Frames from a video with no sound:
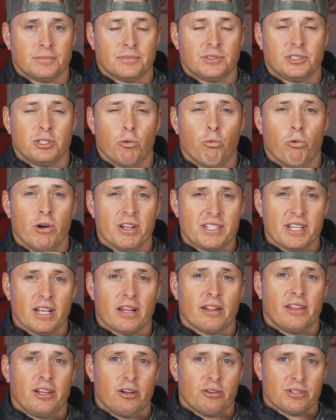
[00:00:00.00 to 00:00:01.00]
So once it
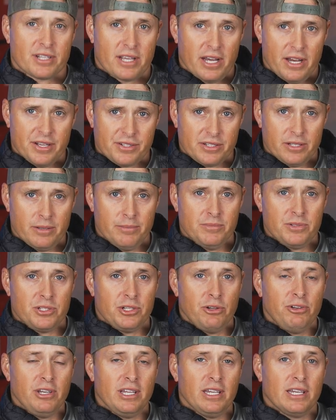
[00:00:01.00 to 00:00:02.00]
clears customs,
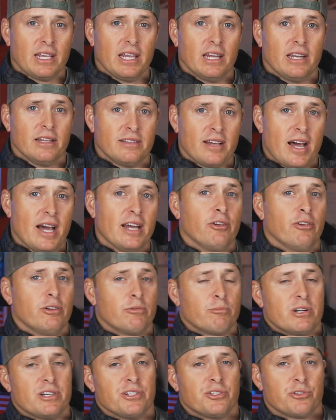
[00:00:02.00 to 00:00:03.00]
you need to get a title
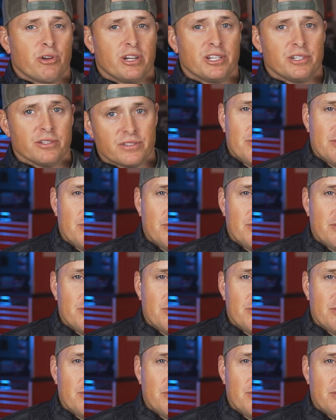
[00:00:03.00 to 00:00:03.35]
and registration.